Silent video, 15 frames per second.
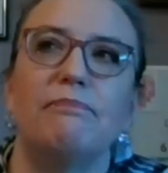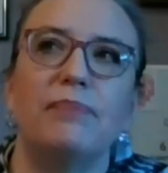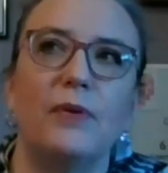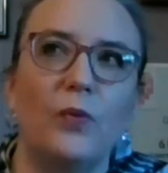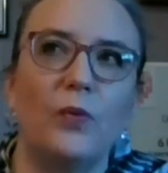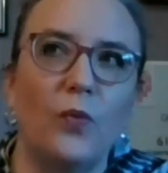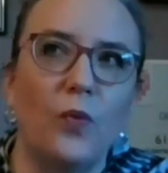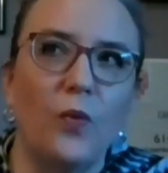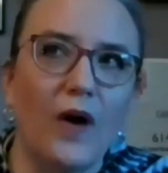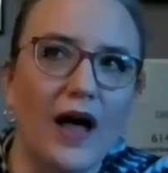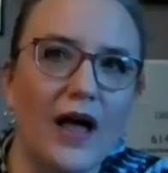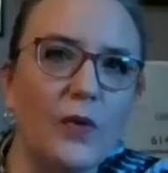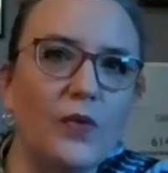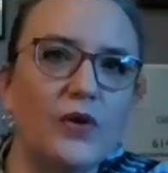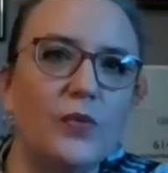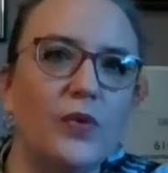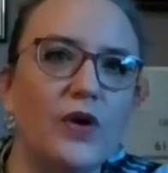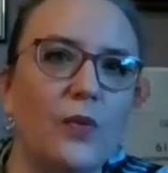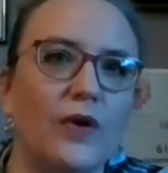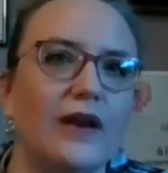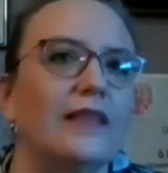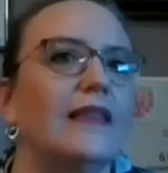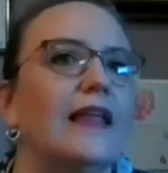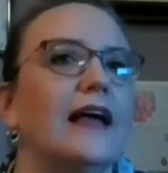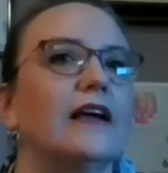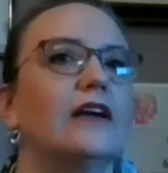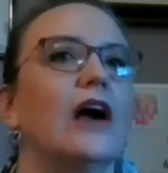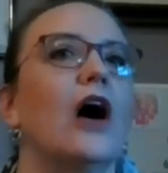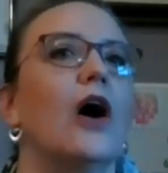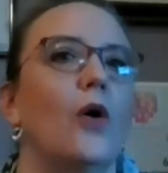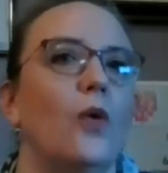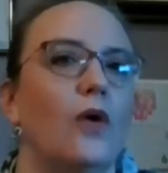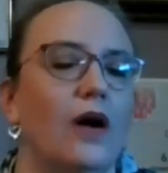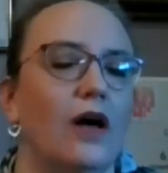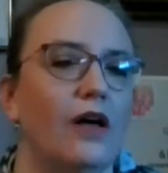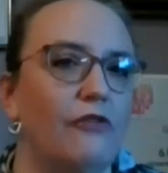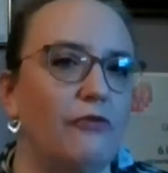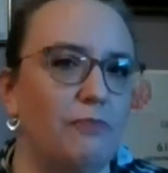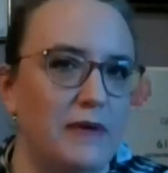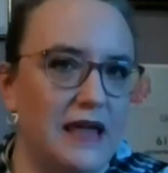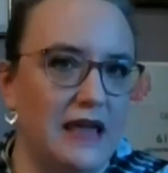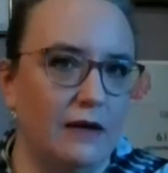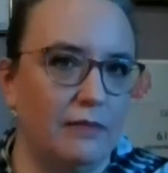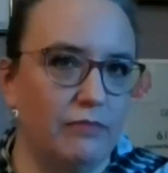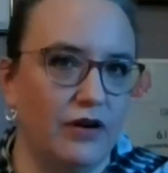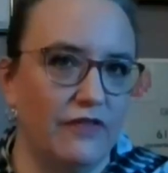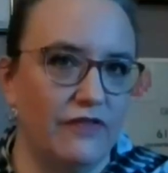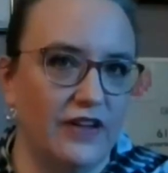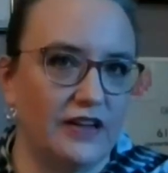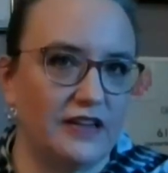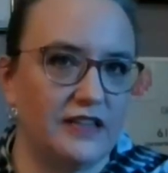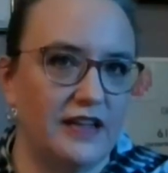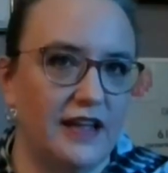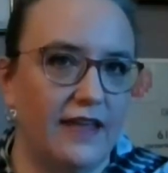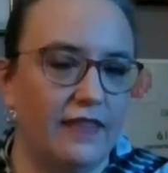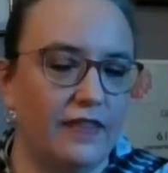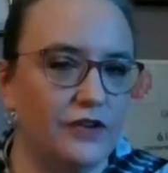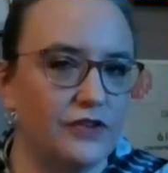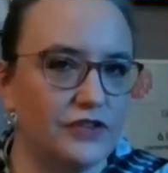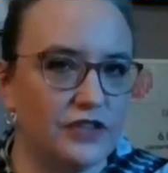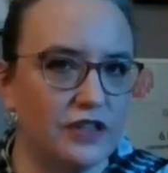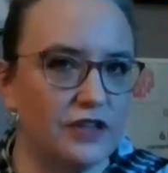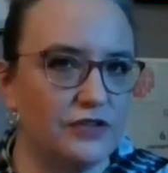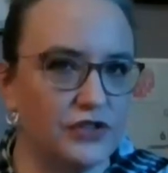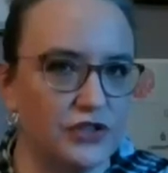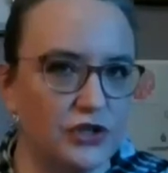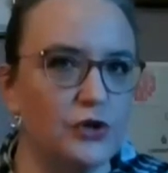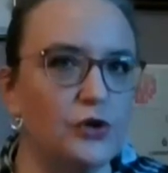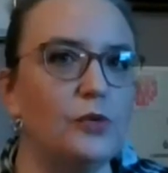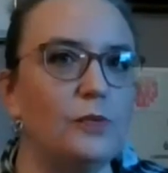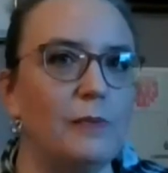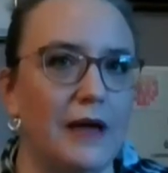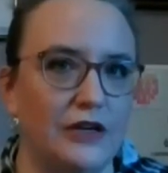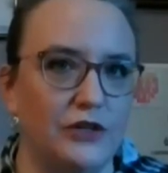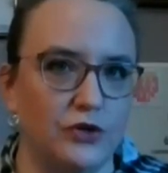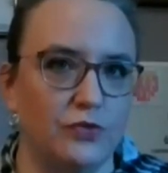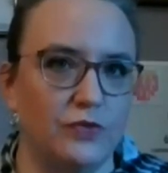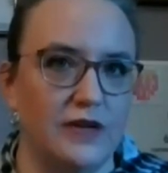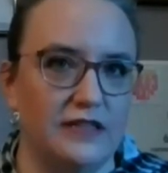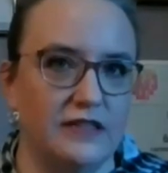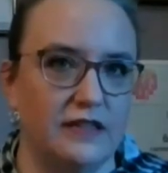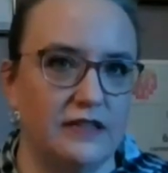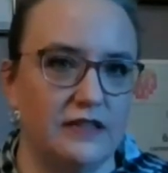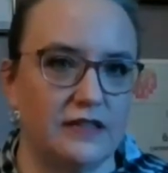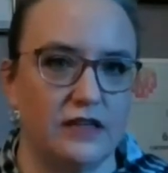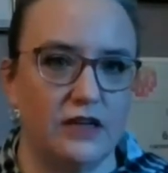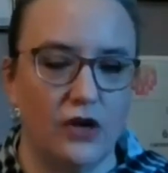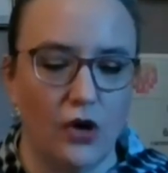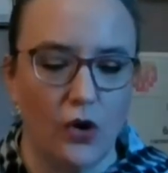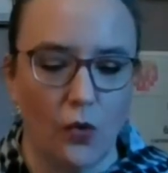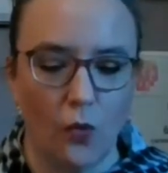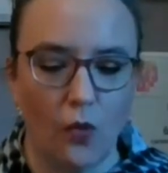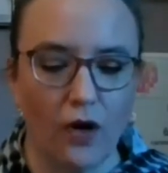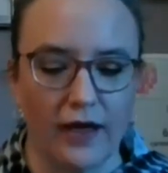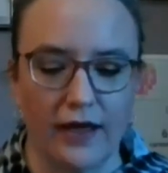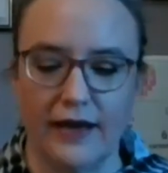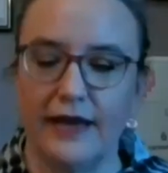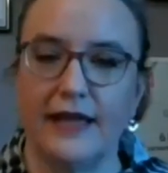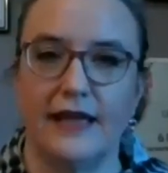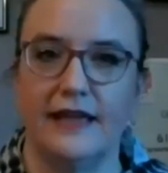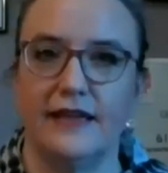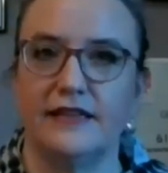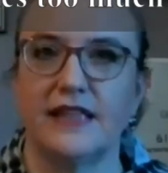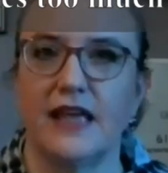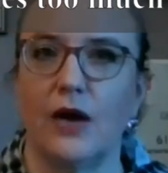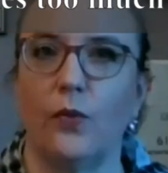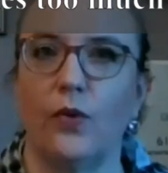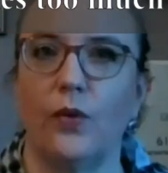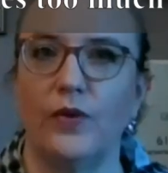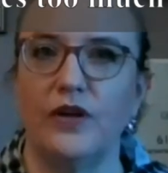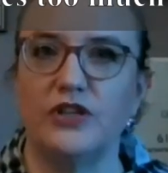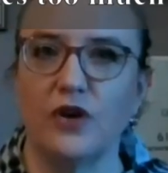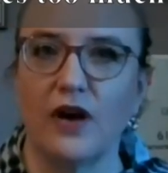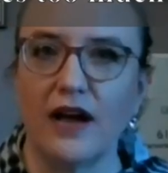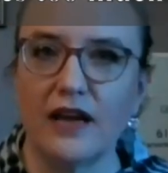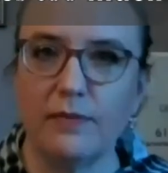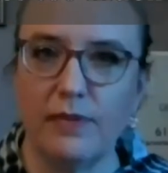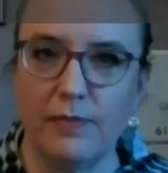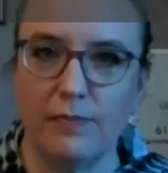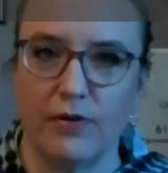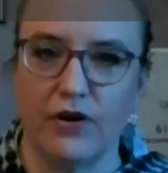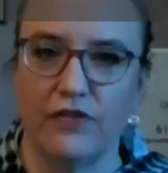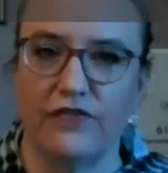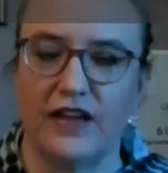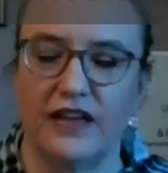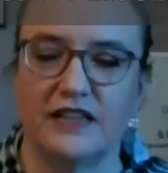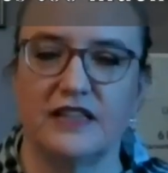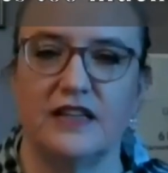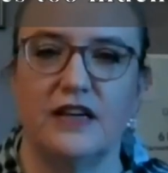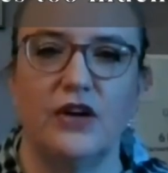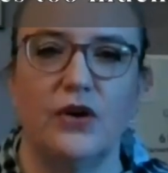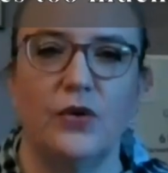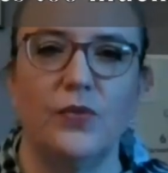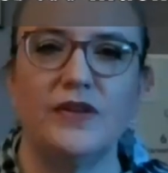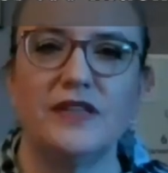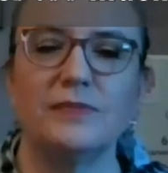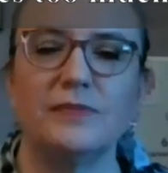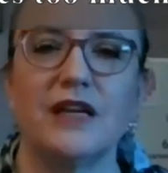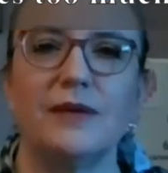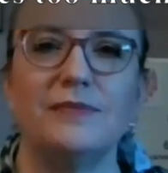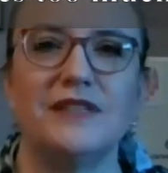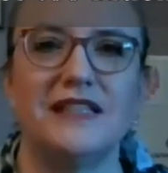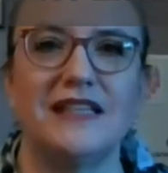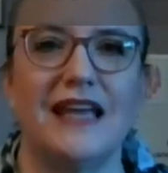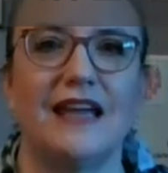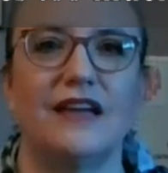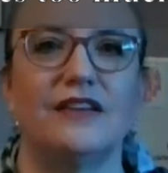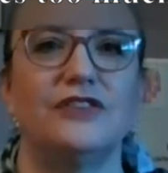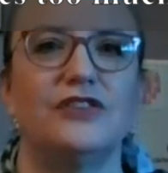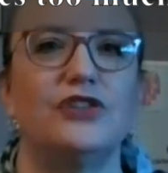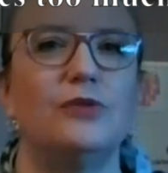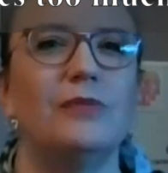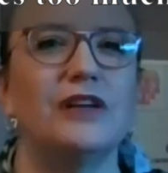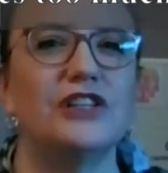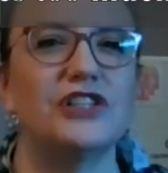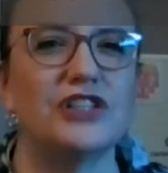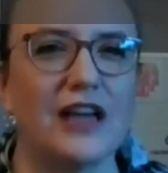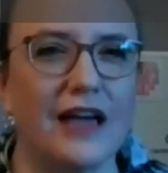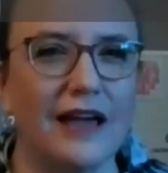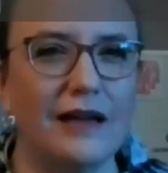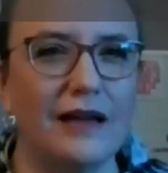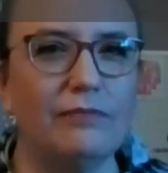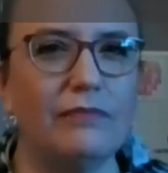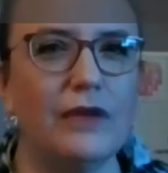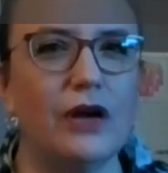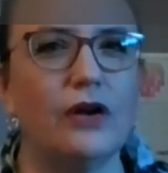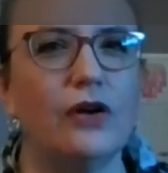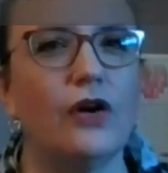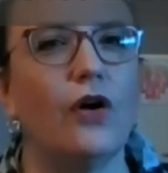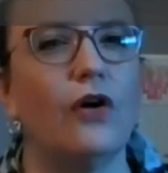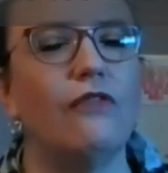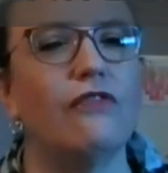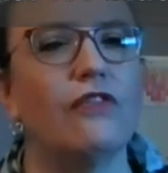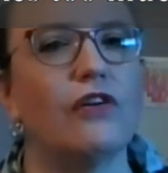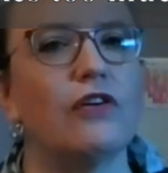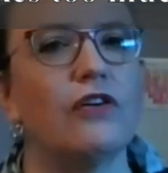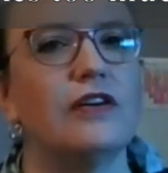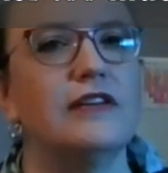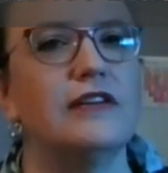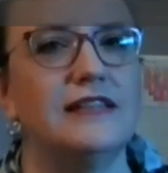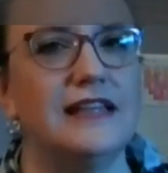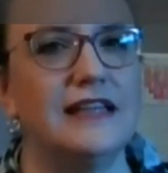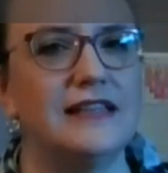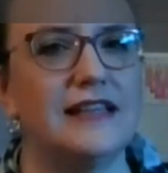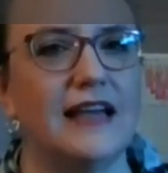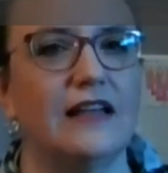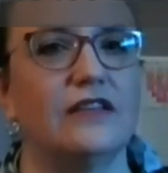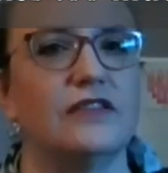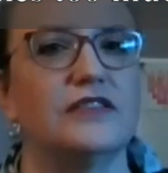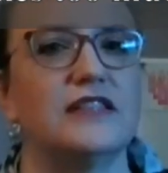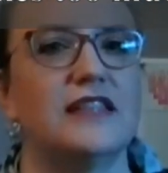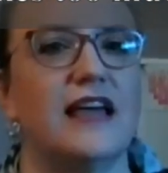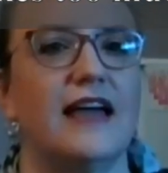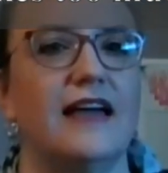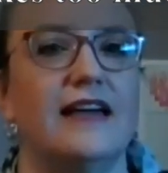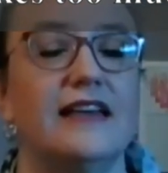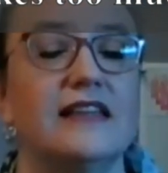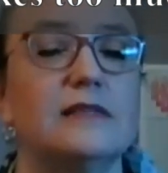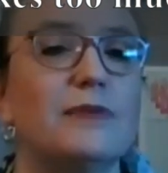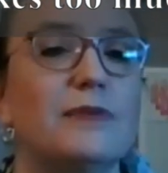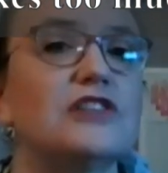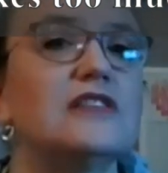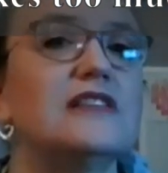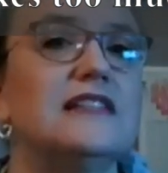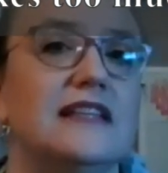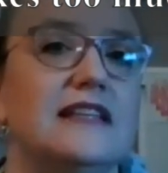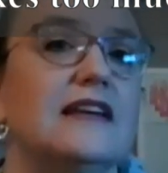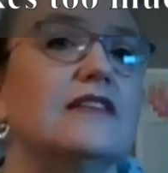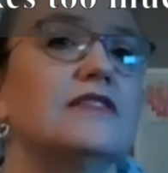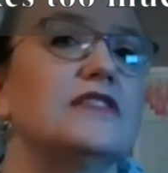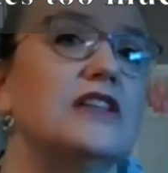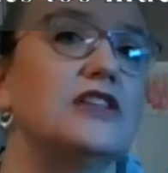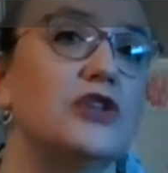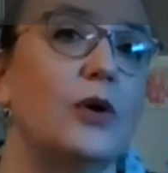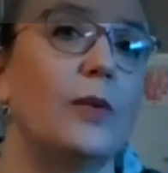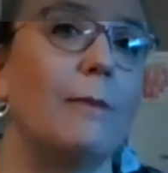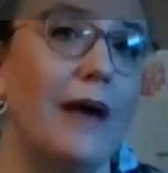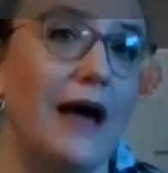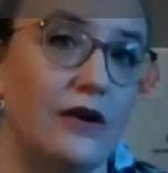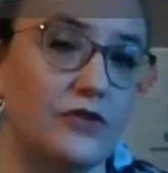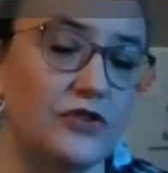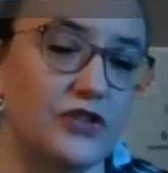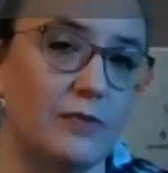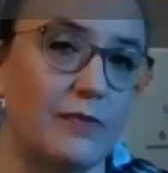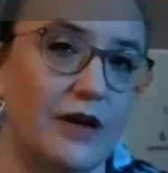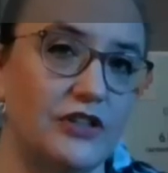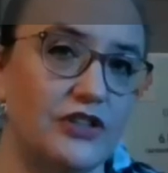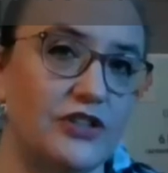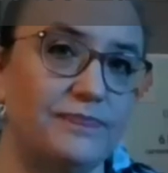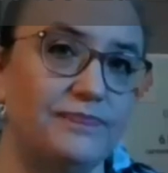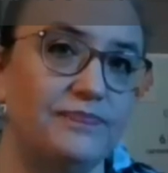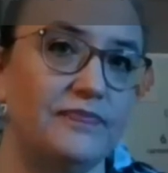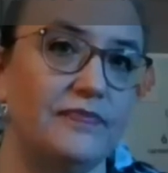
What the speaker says: But why would we want to let go of being perfect? And there's two major reasons. One is that when we try to be perfect, we sometimes take too much time over details that, especially details that don't matter so much.